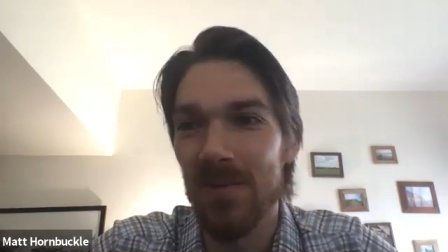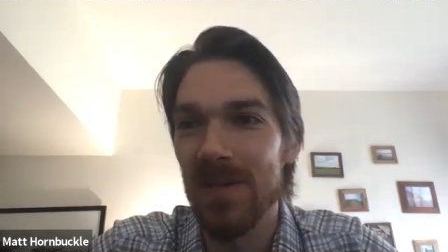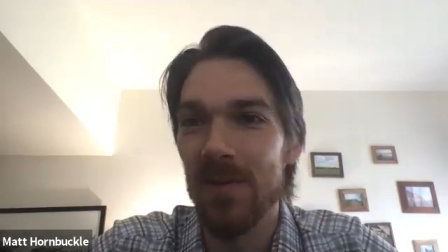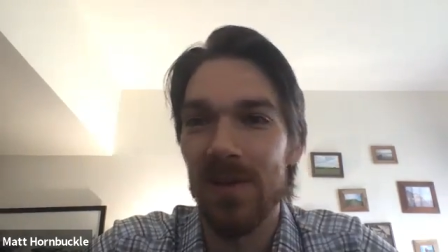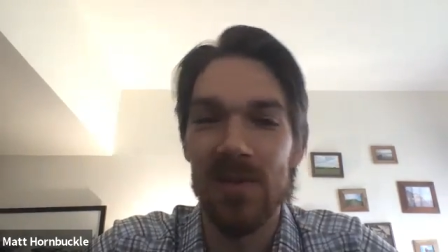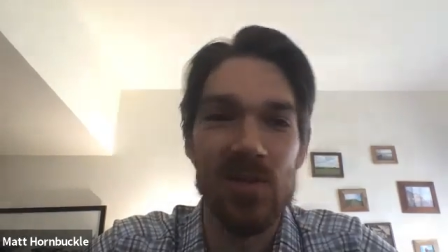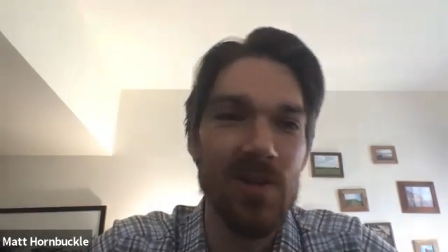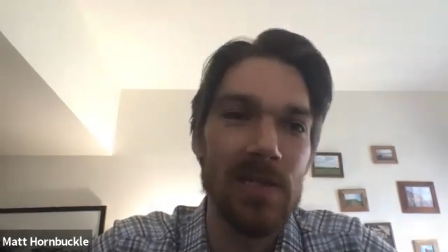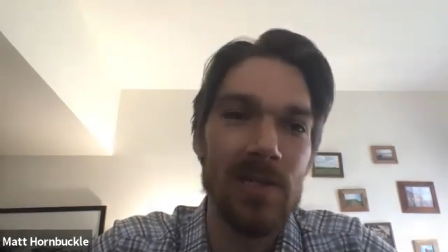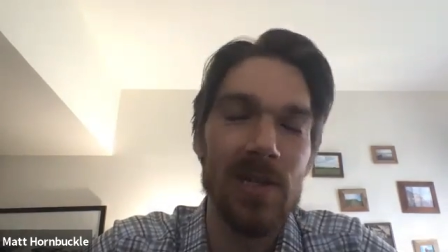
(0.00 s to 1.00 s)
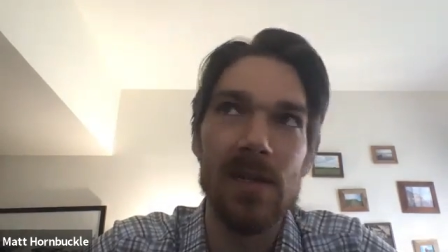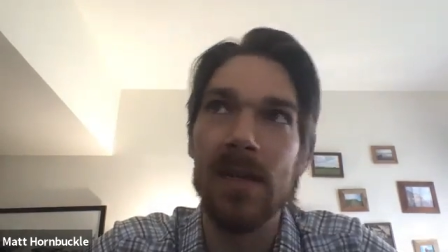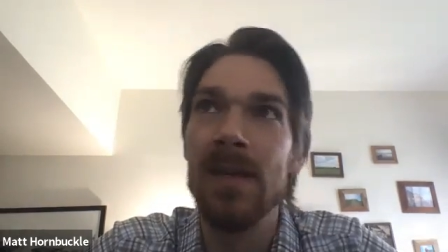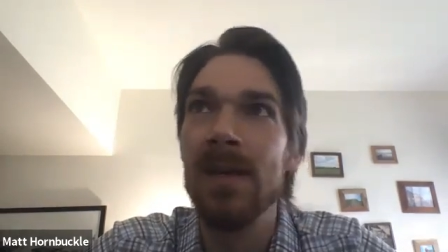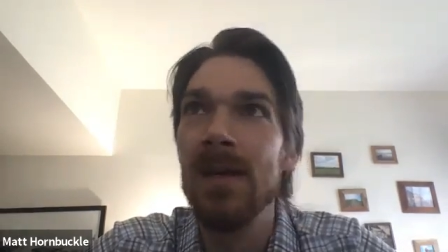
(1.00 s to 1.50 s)
we deal with
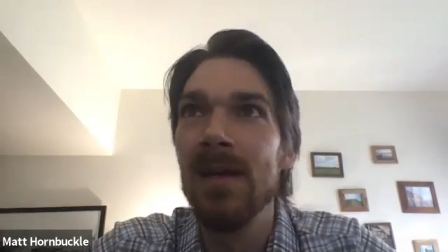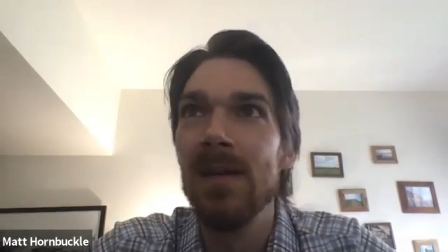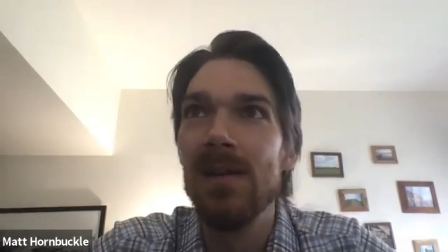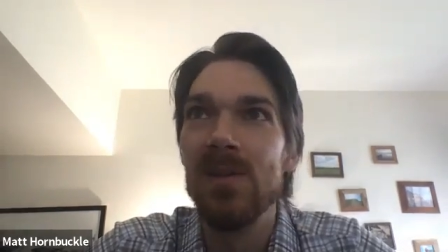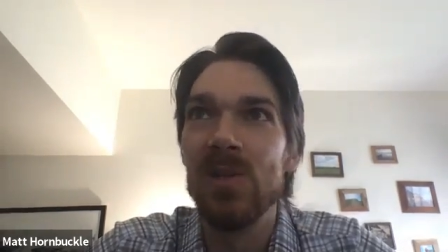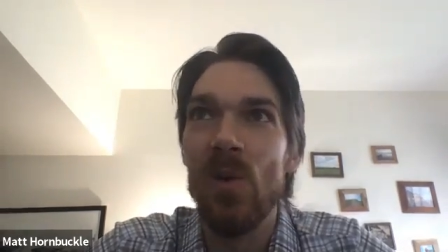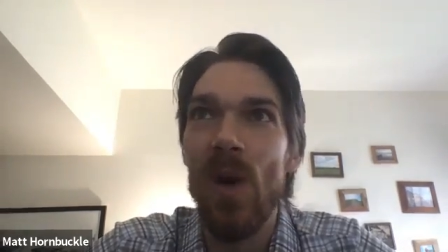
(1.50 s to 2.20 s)
construction. So